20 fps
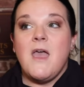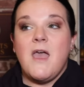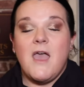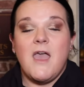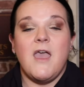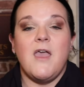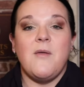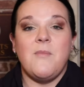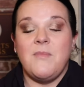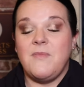
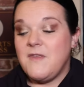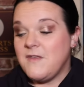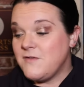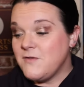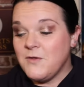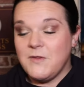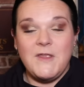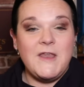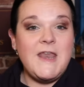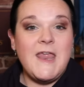Um, there's
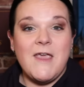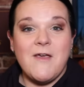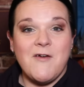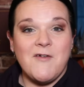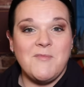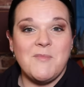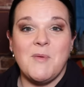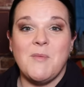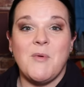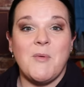nothing here
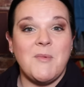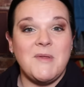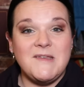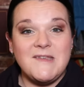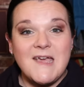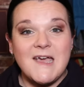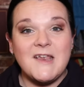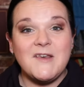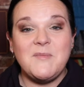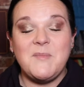off my mum and
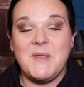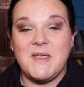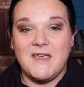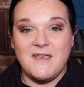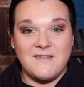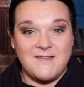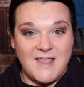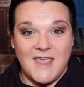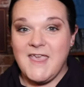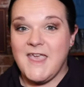dad
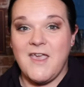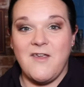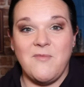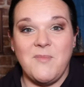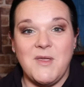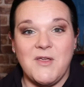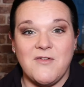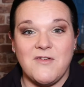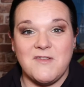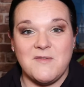because they gave
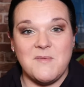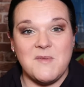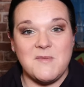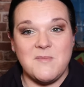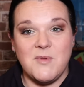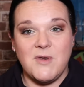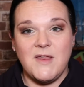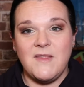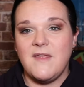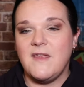me Christmas
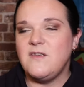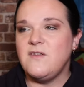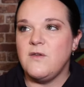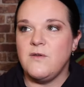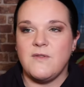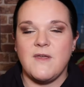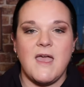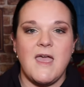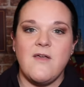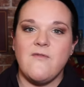money. They
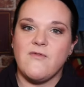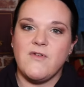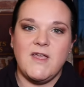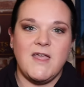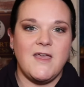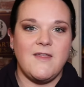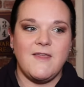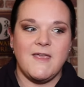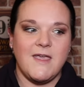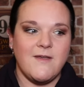do that every
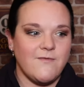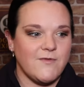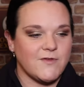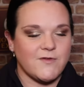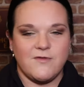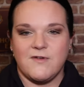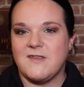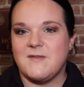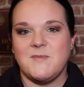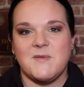year. They give us
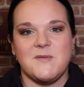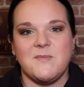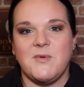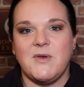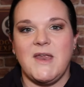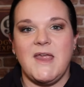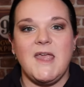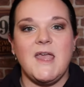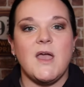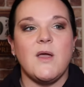Christmas
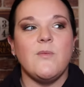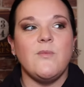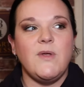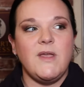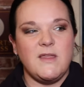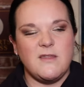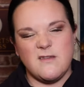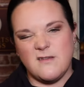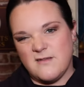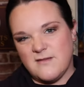money and
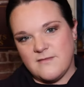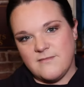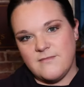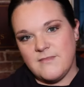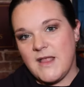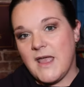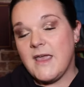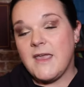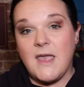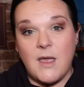we just
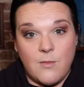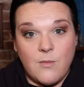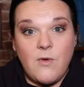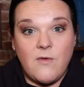like get